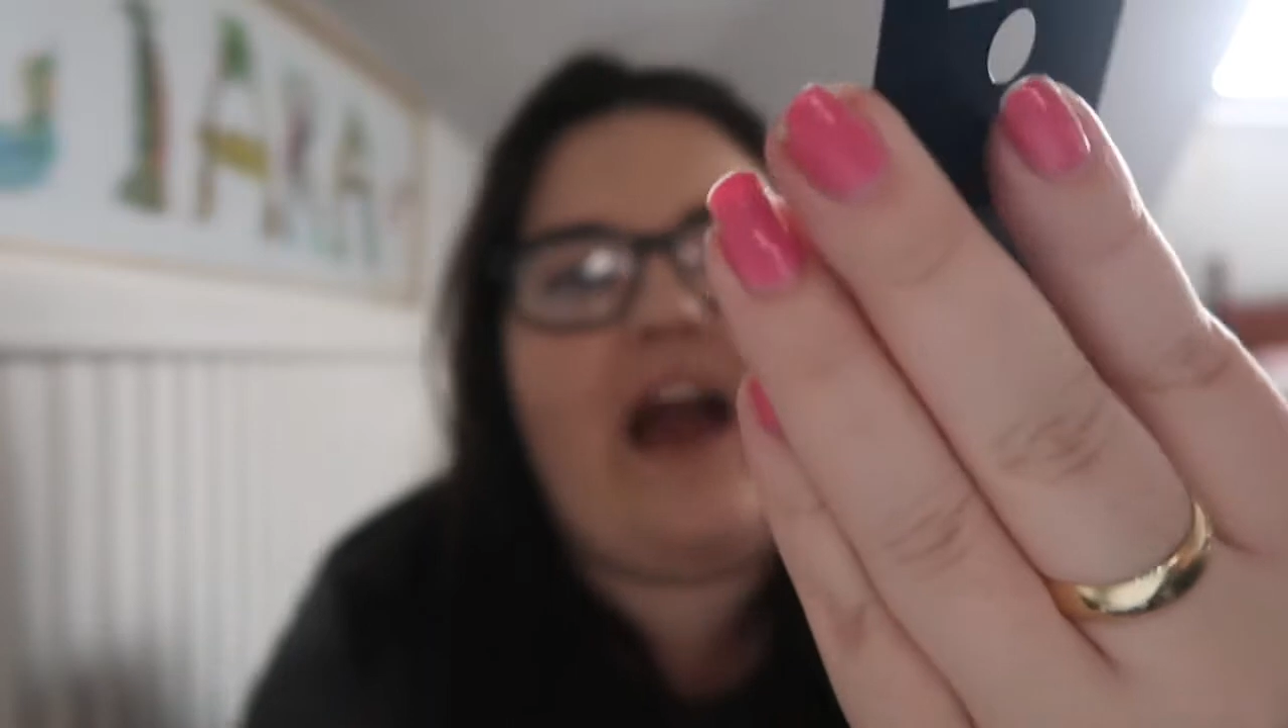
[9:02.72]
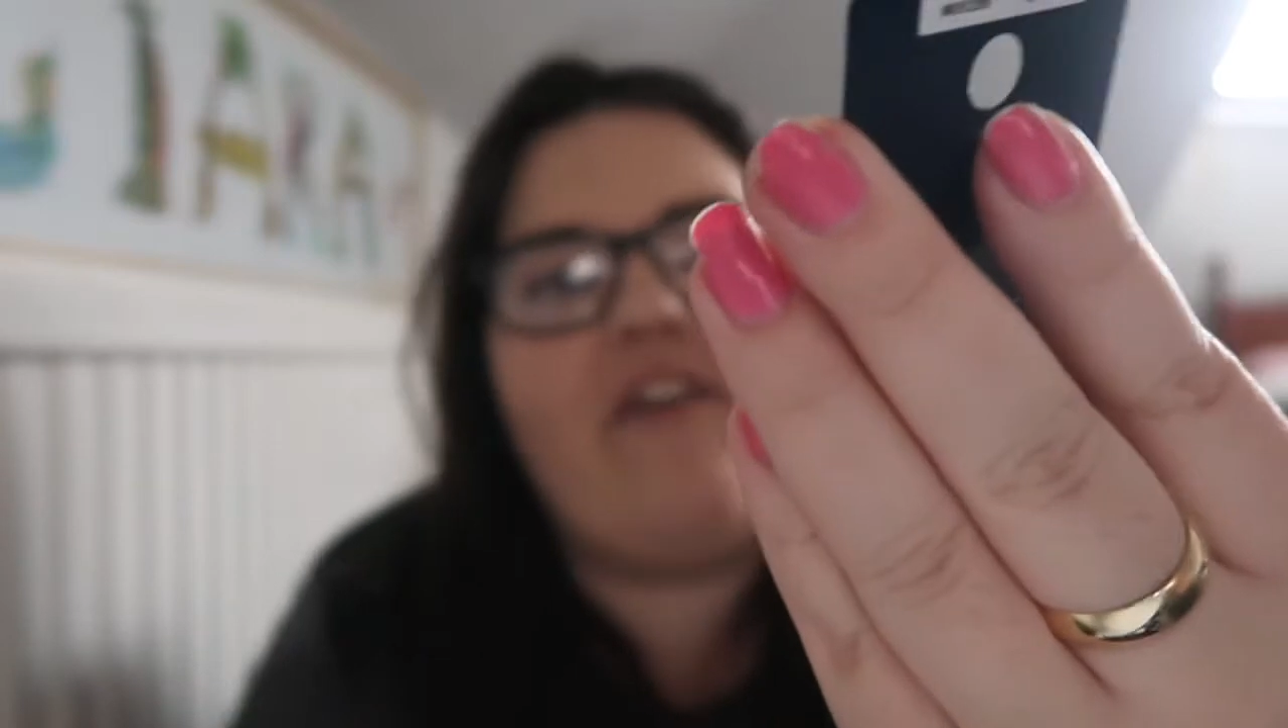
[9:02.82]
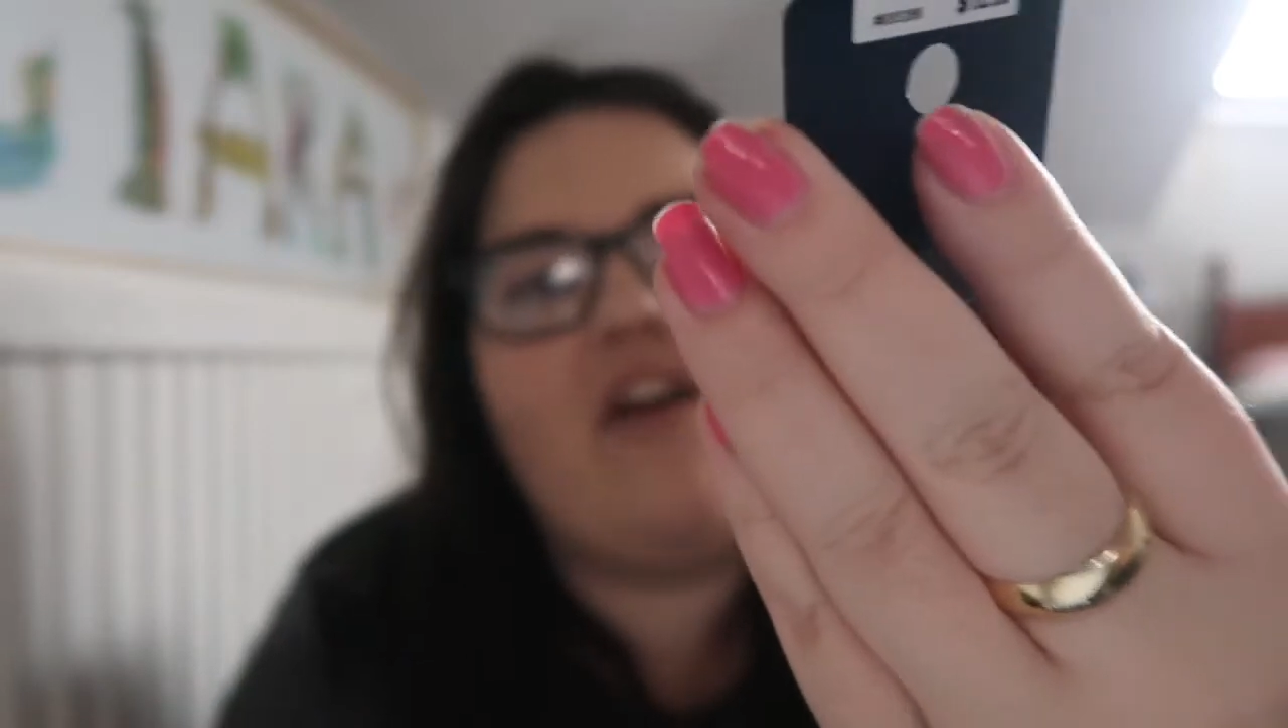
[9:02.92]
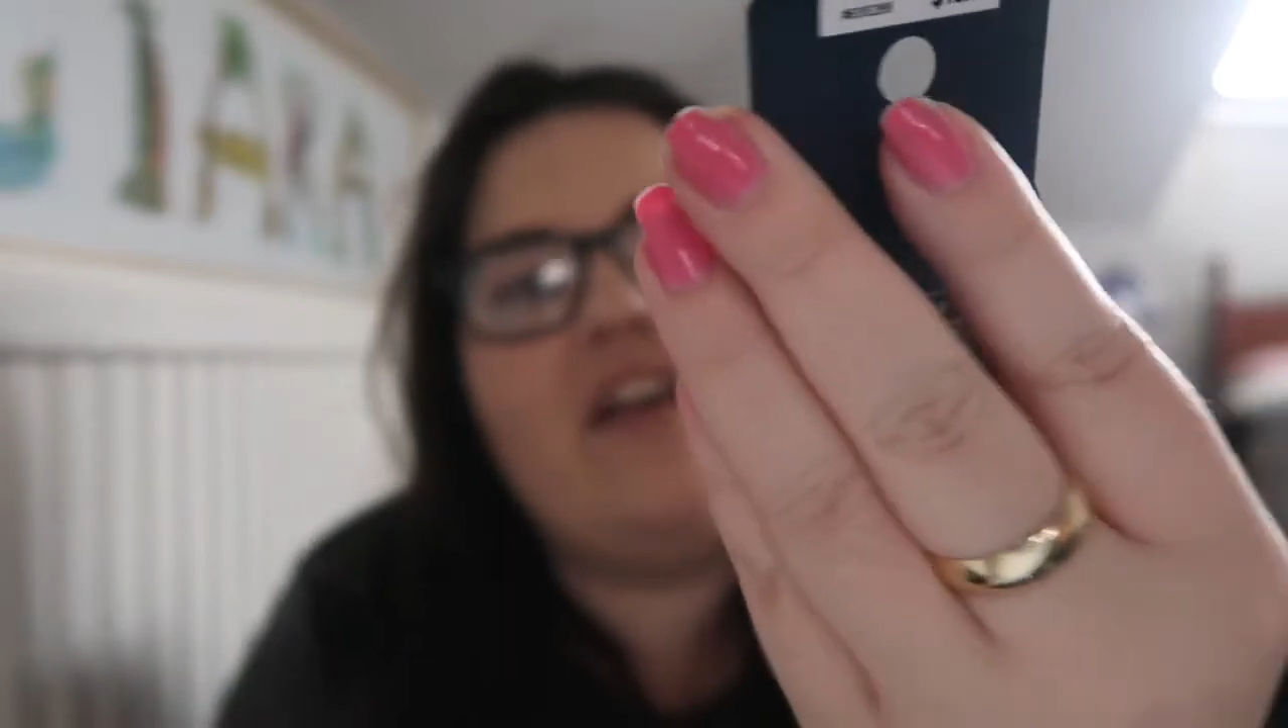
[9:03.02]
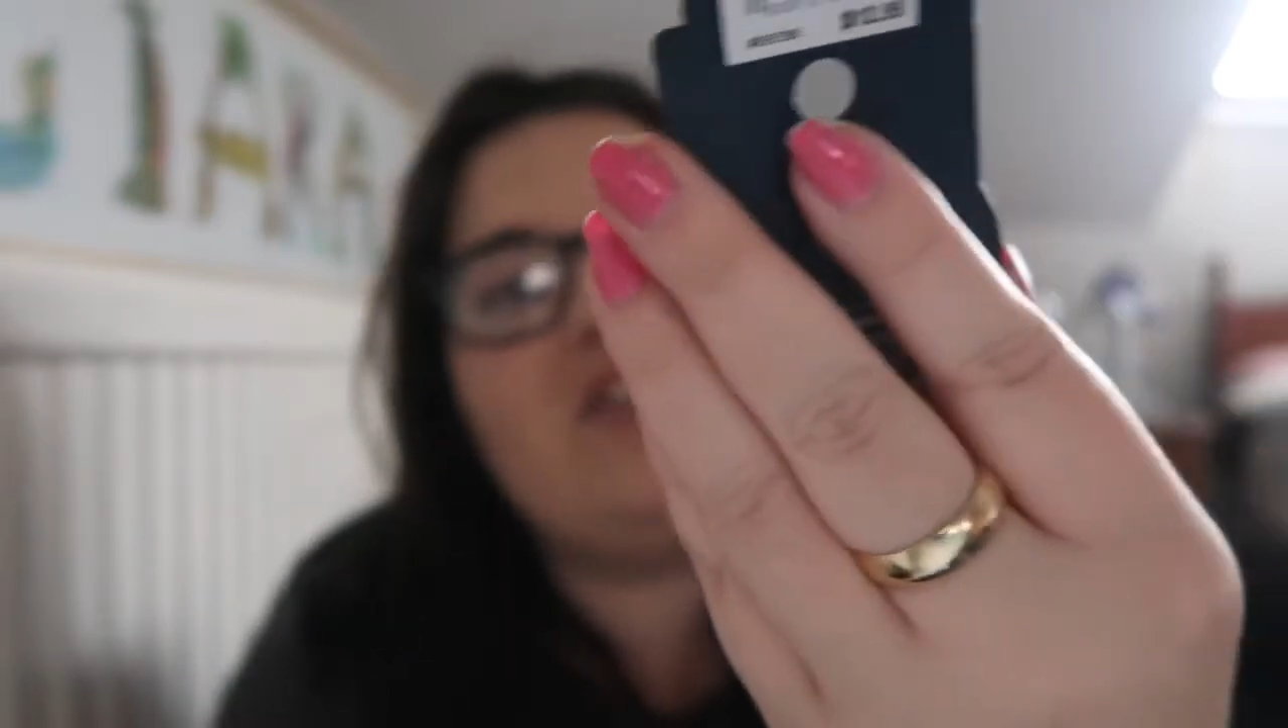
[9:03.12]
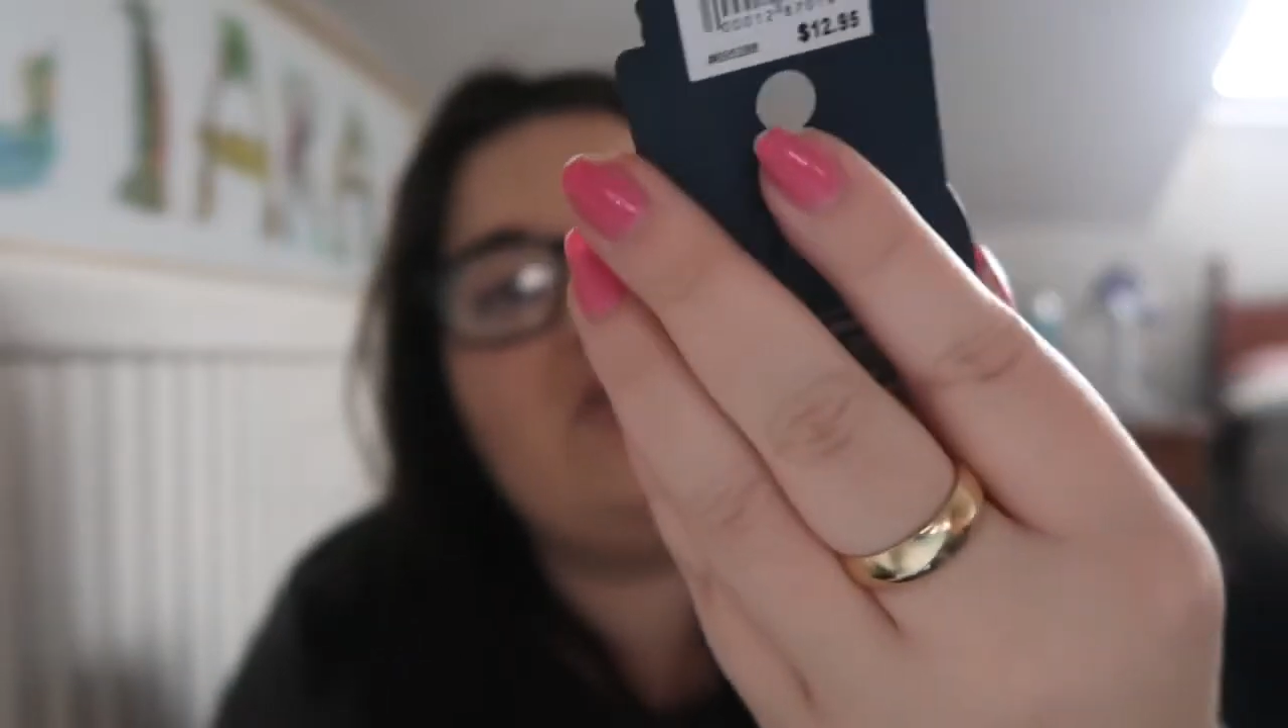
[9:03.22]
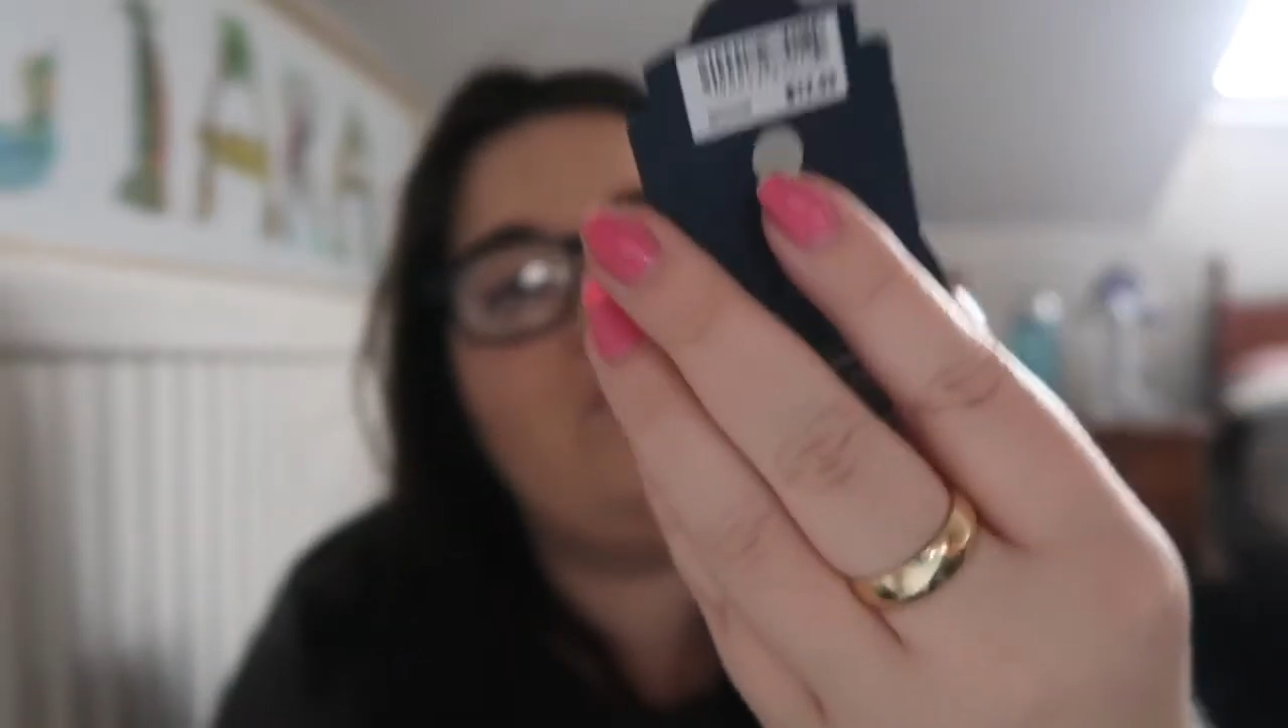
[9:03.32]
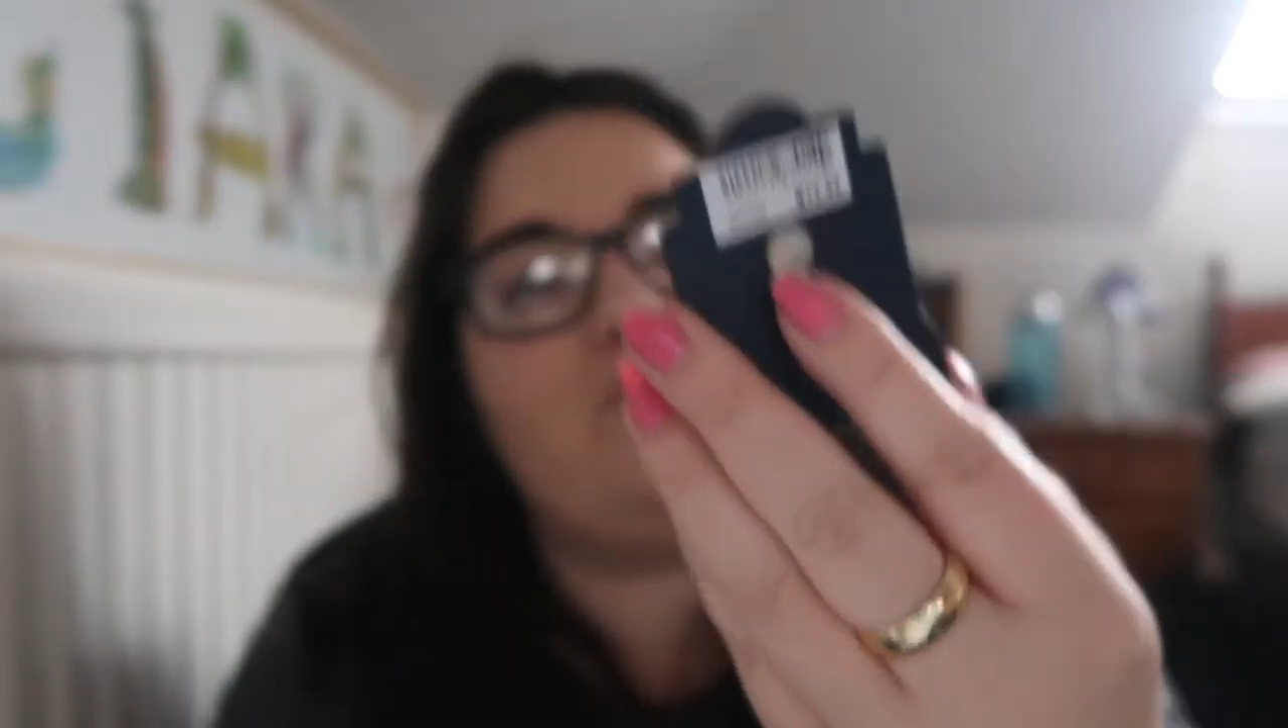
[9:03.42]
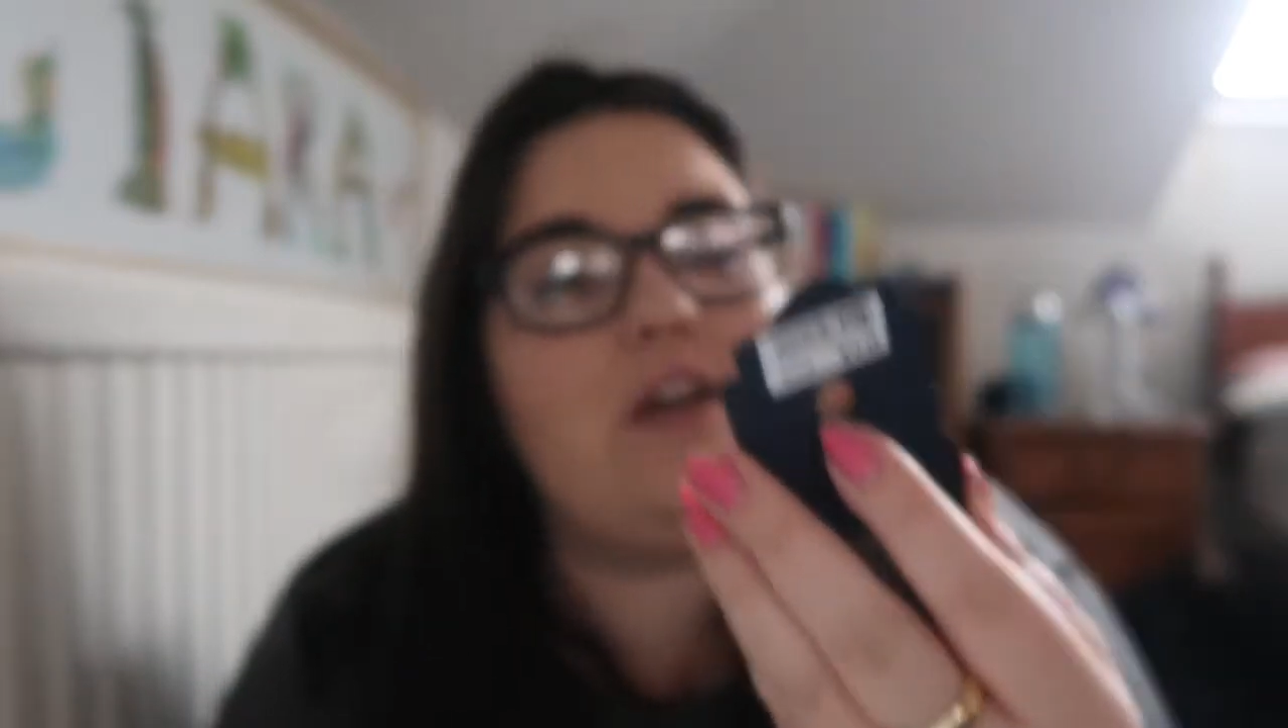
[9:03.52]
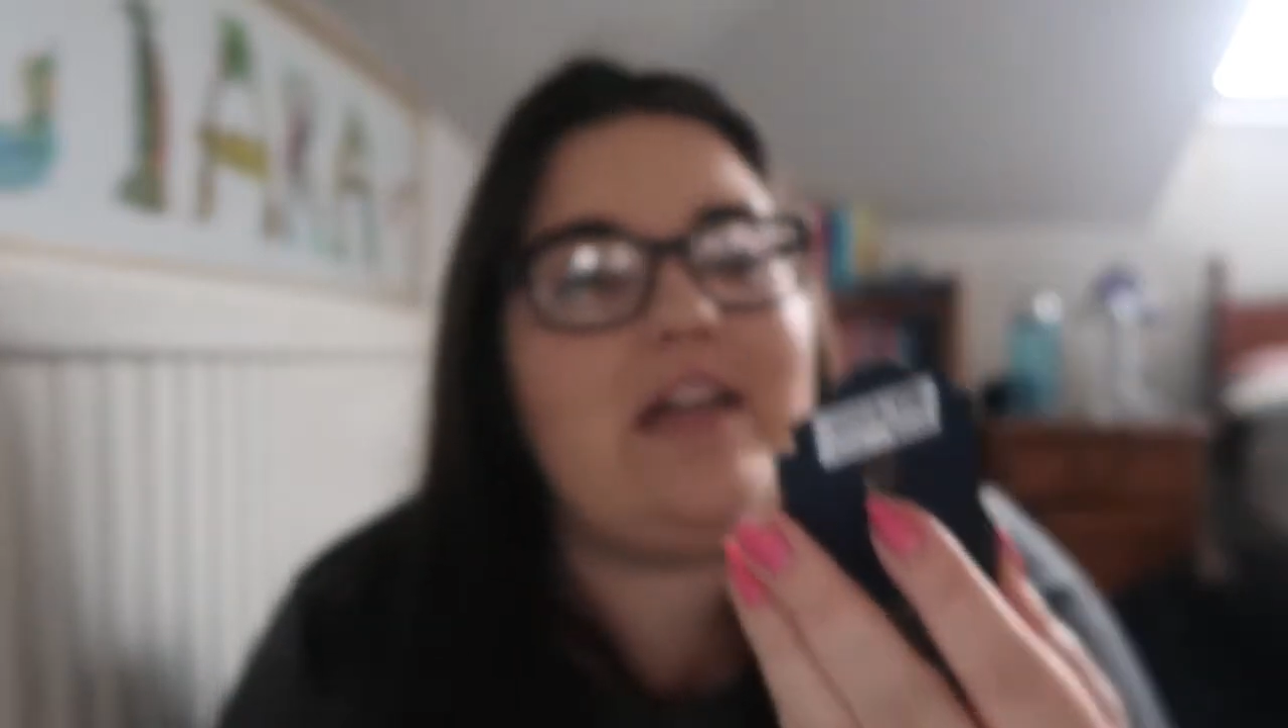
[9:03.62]
arrow. It's just a
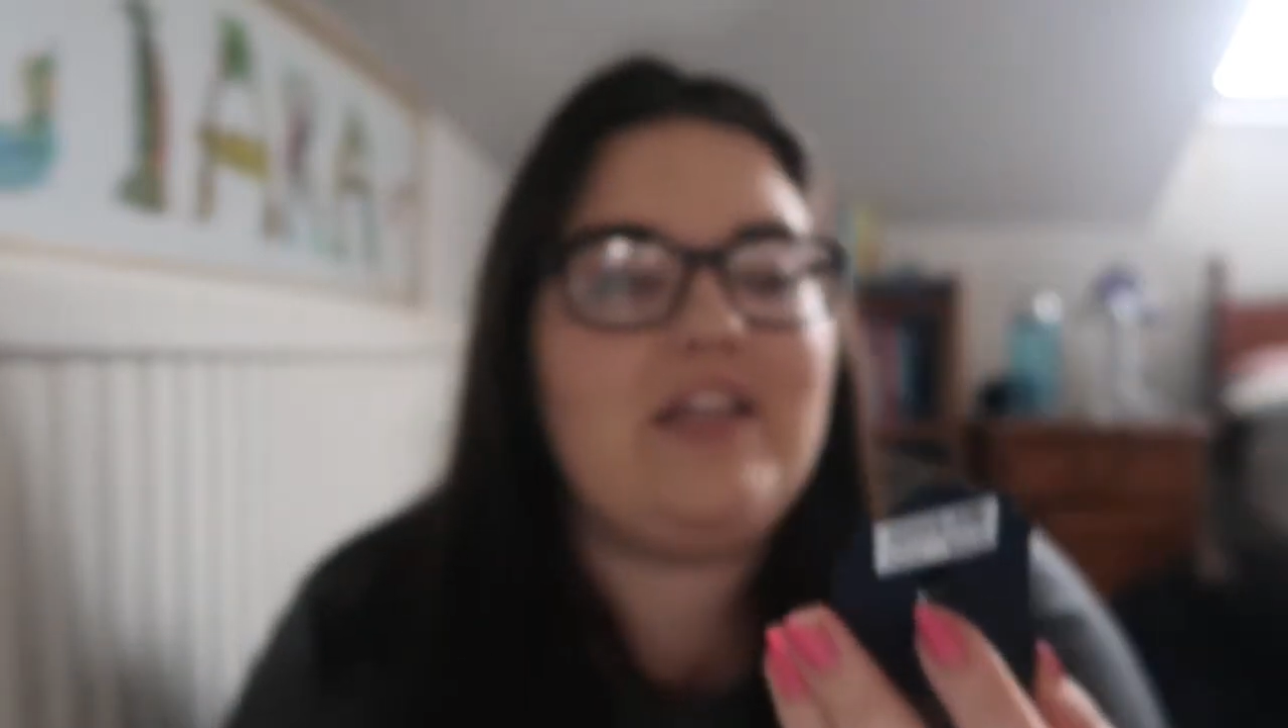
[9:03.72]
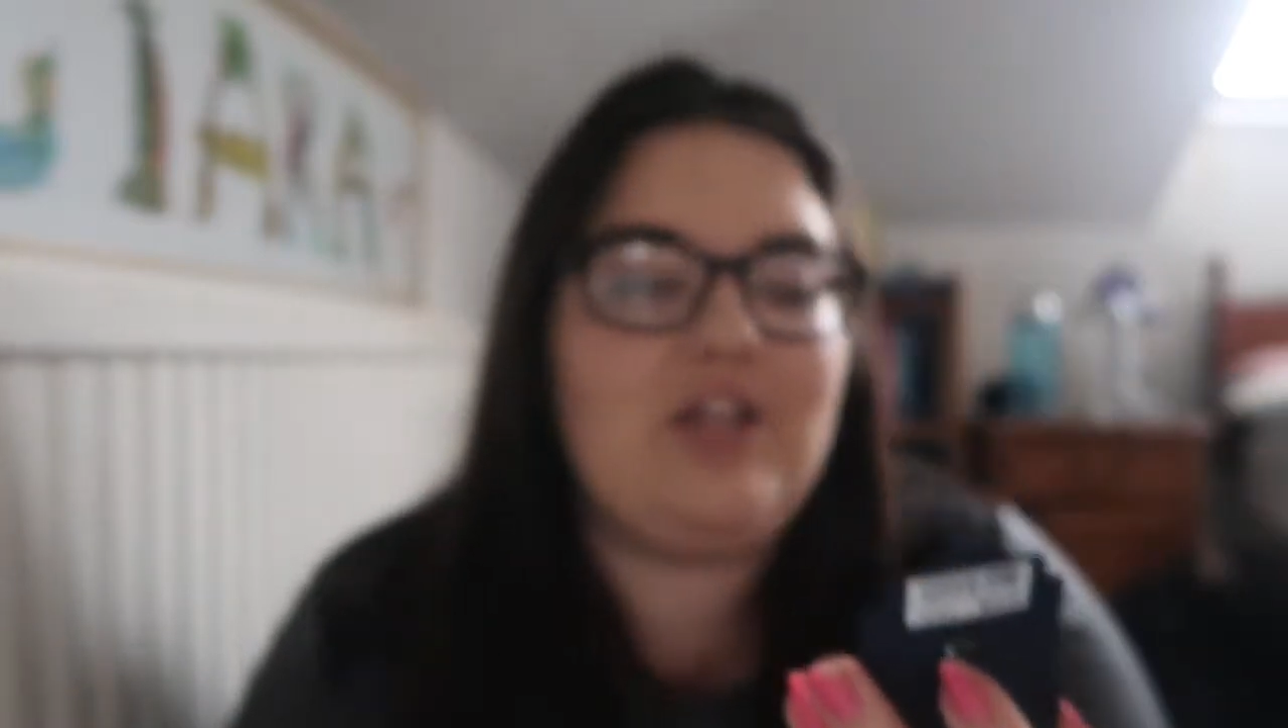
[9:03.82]
really